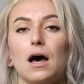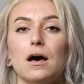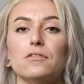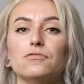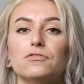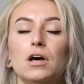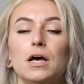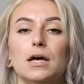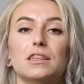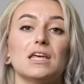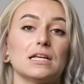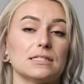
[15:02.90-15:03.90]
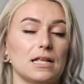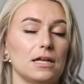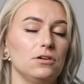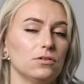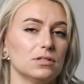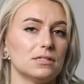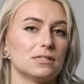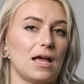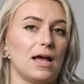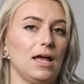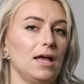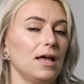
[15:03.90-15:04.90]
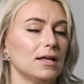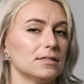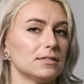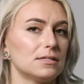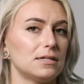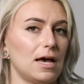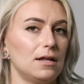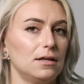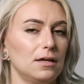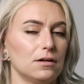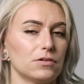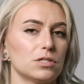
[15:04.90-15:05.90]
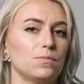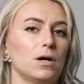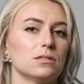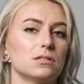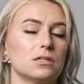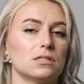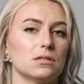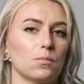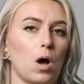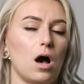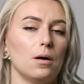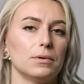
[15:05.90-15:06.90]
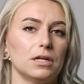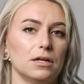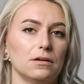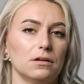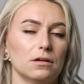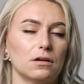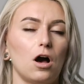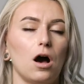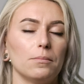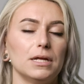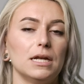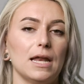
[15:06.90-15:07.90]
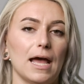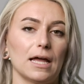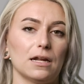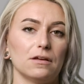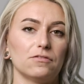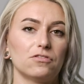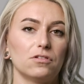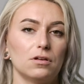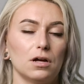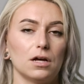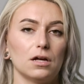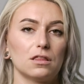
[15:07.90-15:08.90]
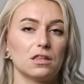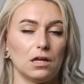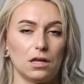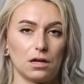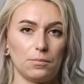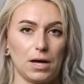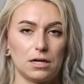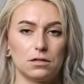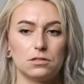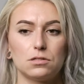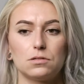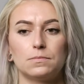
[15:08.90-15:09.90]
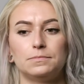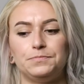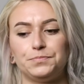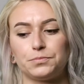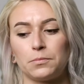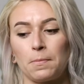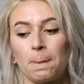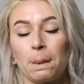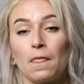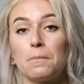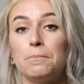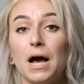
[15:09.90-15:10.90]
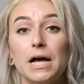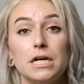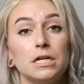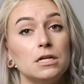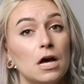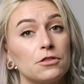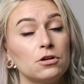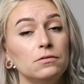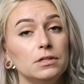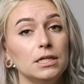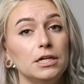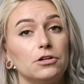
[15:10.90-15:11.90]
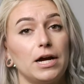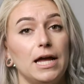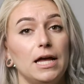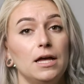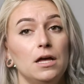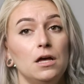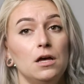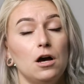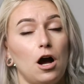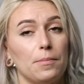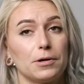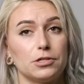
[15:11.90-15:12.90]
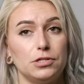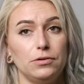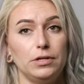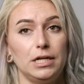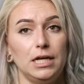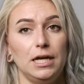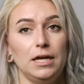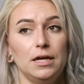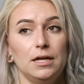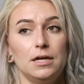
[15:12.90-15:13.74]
of things that you can say instead in response to some common negative thinking patterns. But another really great opportunity